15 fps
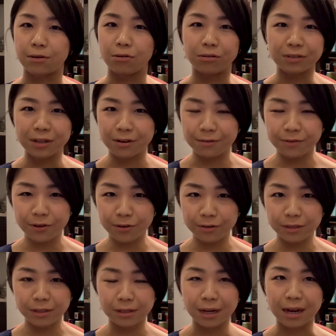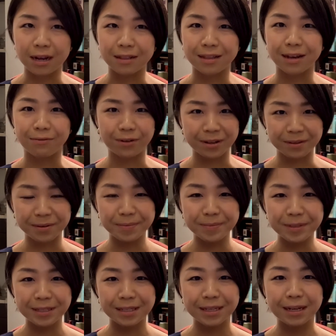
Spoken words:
order of notes and their rhythms.